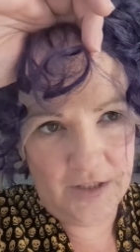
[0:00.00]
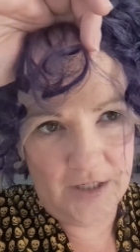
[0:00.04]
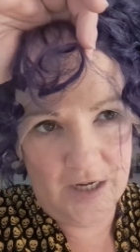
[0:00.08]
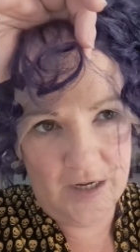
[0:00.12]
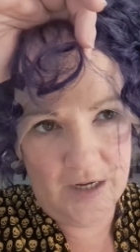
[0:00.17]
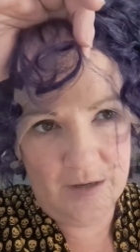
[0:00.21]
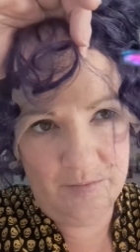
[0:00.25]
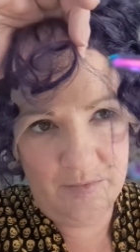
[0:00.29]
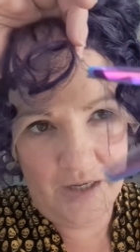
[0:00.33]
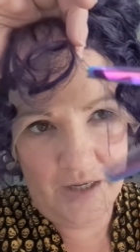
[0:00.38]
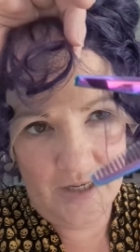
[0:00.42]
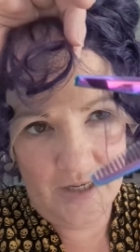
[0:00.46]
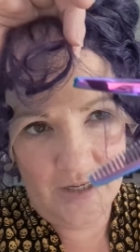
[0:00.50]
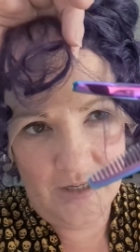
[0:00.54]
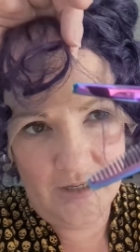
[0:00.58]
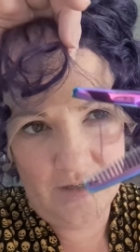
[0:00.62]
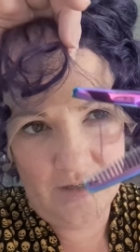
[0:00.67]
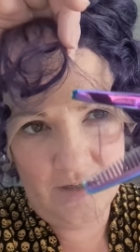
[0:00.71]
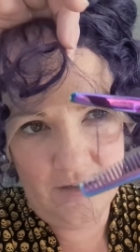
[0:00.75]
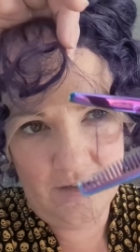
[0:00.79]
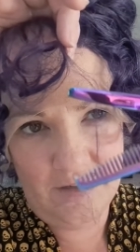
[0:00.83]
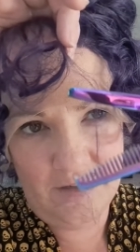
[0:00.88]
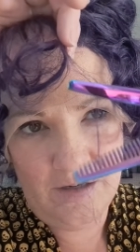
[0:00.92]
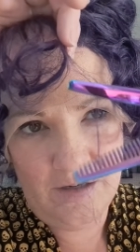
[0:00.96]
come
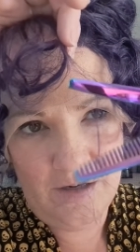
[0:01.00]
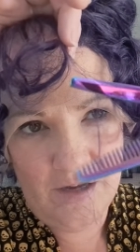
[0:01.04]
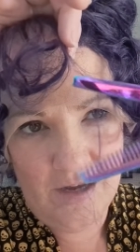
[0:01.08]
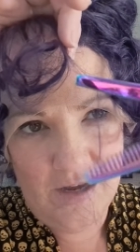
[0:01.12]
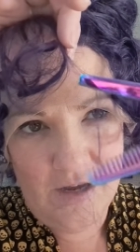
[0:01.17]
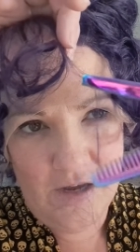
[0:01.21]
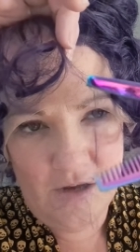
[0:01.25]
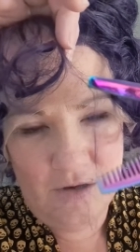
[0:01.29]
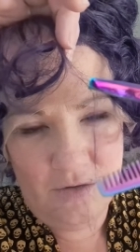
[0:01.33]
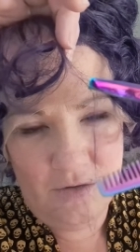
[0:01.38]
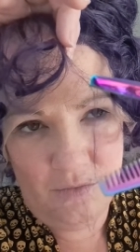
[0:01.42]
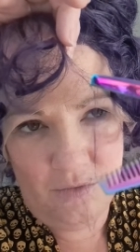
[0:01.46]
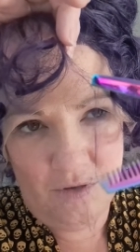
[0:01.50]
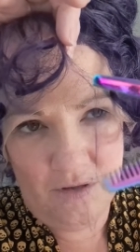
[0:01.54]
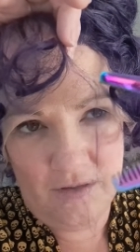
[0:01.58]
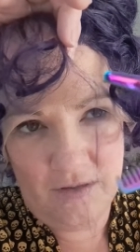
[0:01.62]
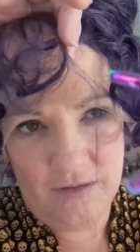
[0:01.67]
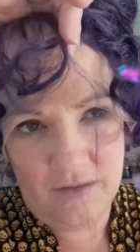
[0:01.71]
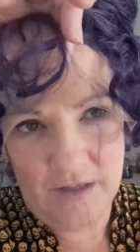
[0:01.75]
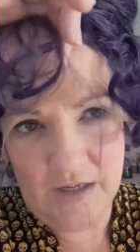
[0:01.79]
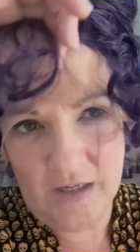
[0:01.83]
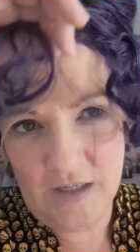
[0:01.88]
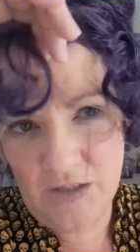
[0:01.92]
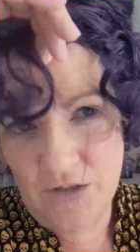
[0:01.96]
in
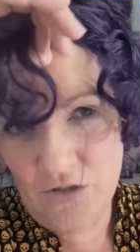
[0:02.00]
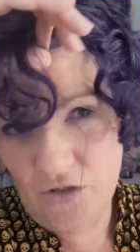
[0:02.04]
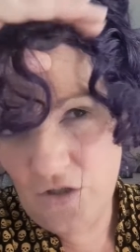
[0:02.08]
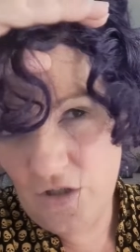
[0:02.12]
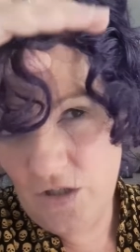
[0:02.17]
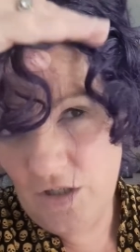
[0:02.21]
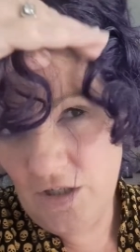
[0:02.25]
with thinning